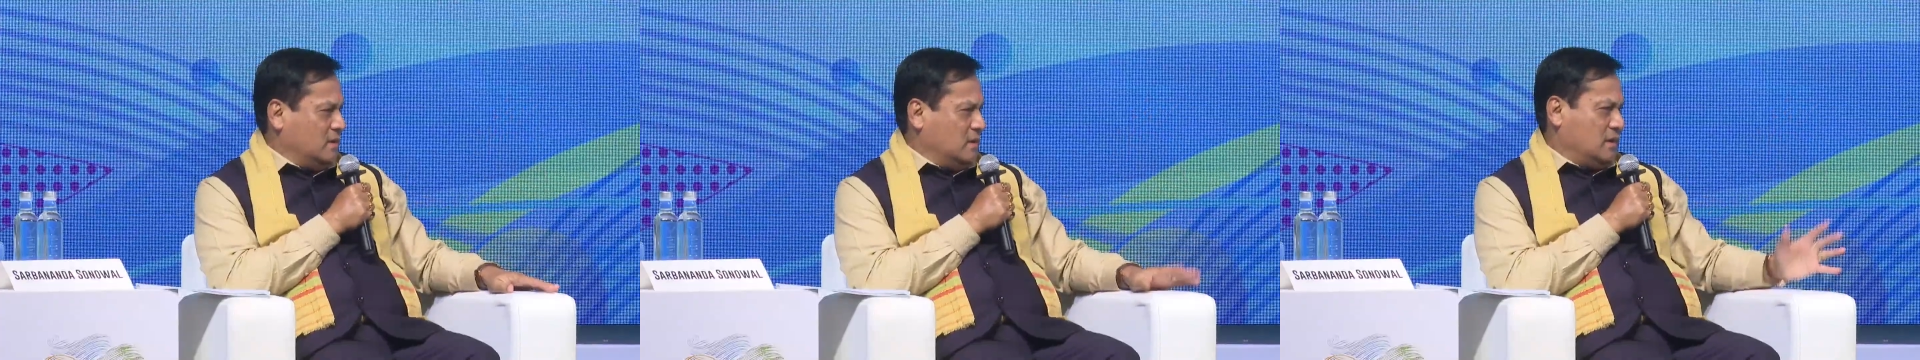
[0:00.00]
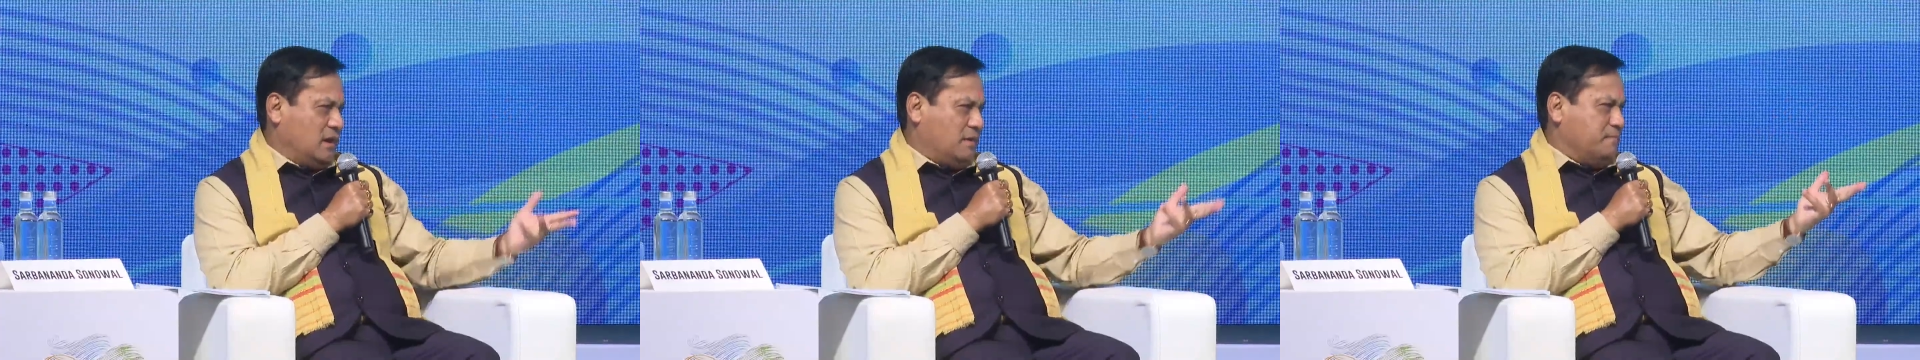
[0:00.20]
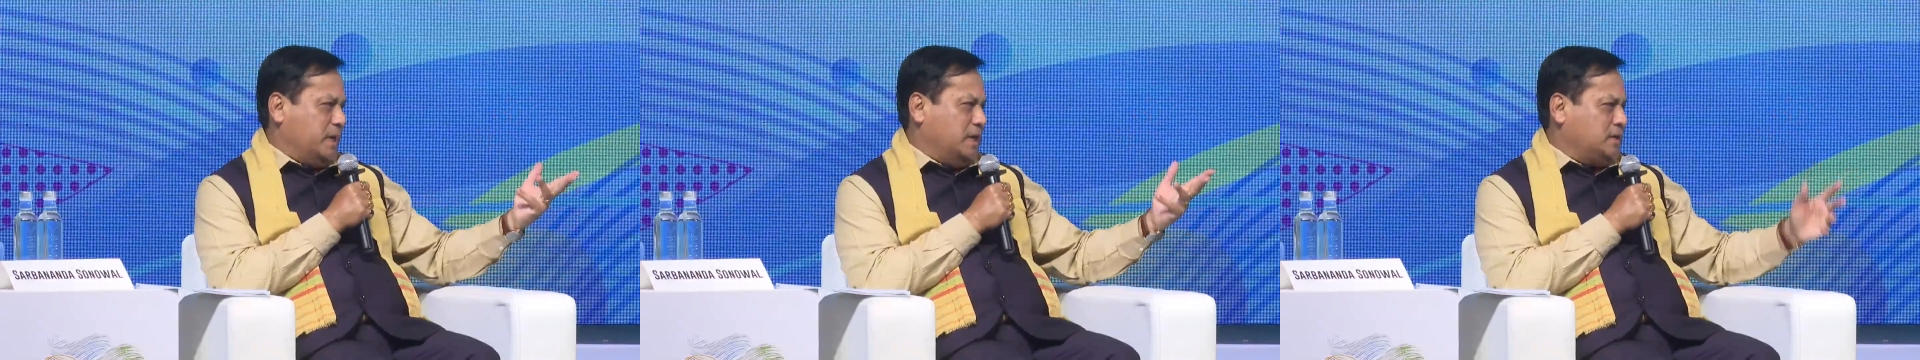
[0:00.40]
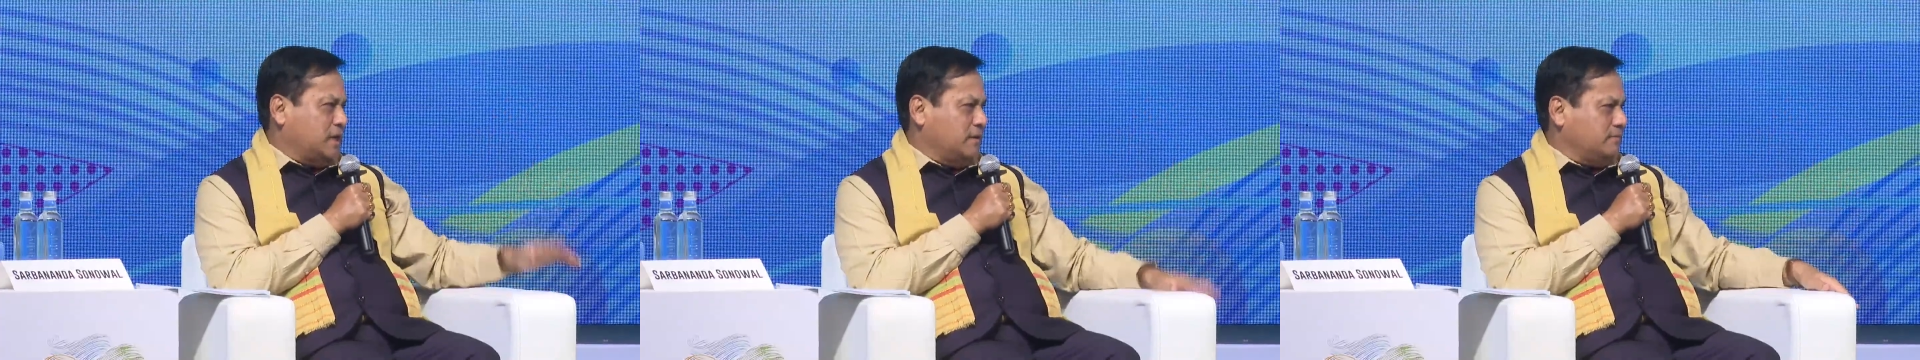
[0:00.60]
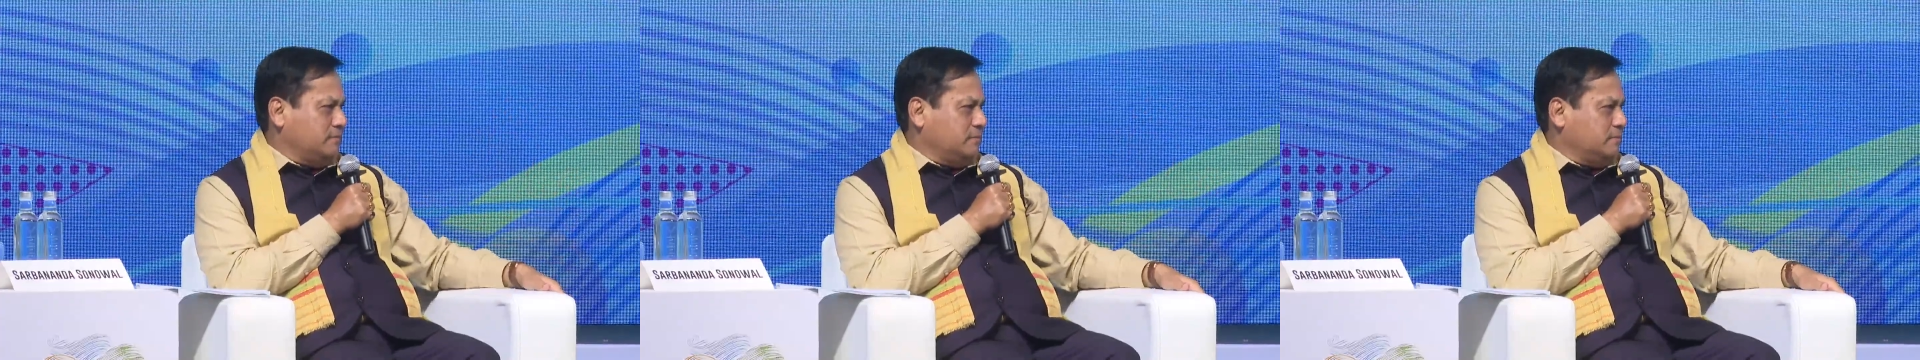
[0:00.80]
of maritime
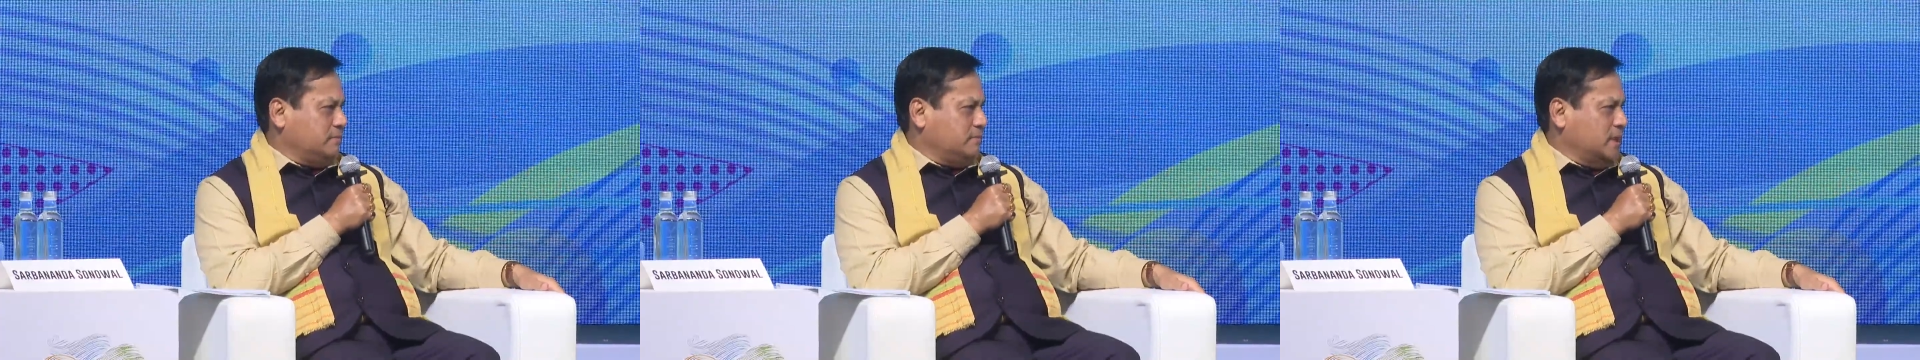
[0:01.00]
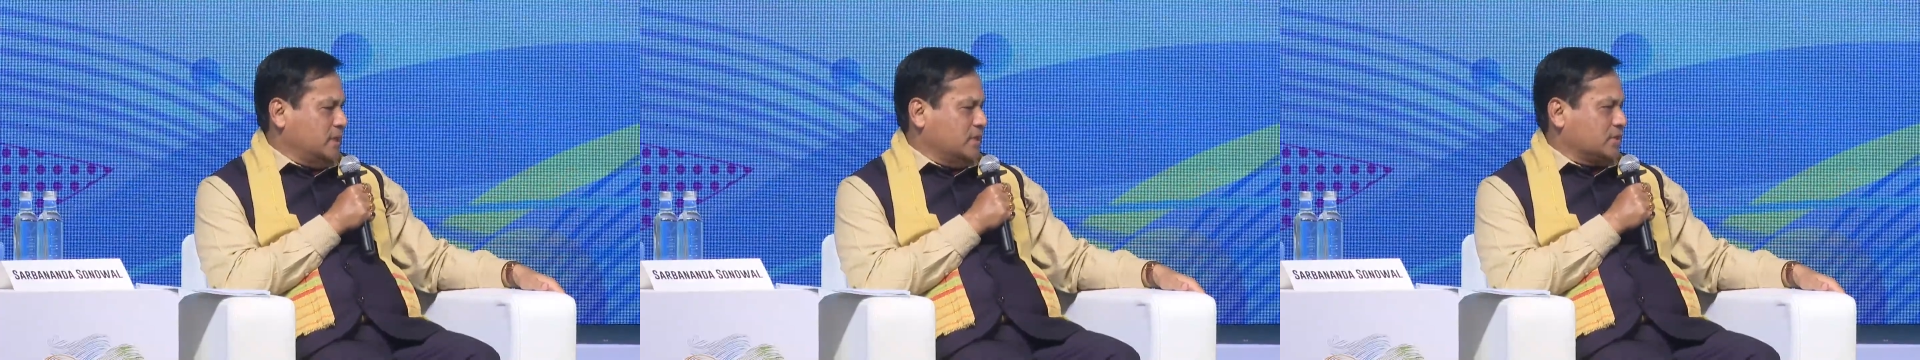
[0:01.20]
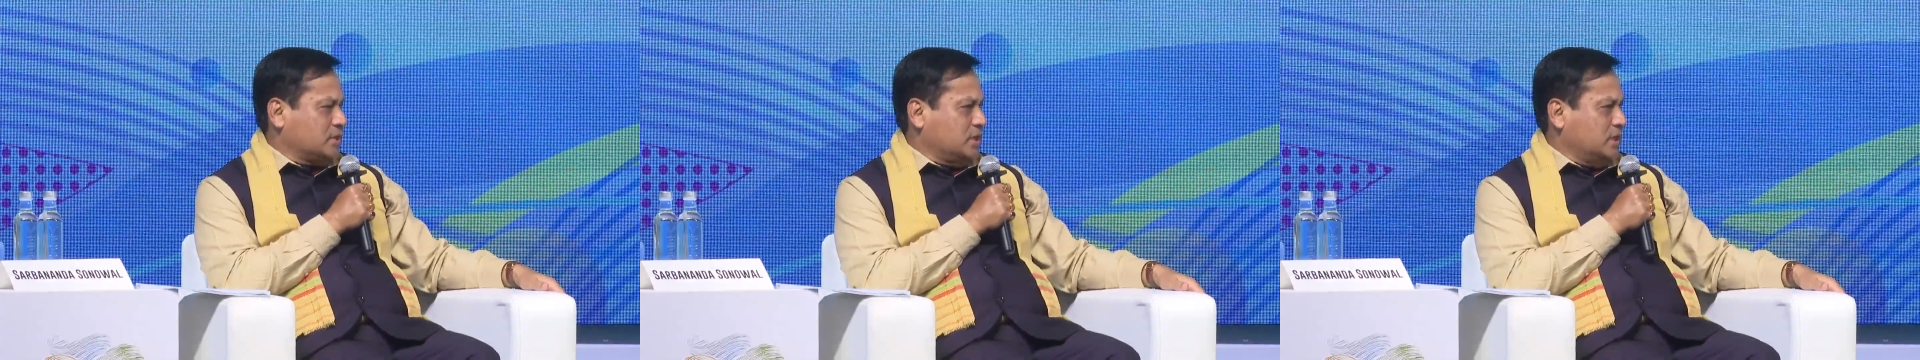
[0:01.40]
industry.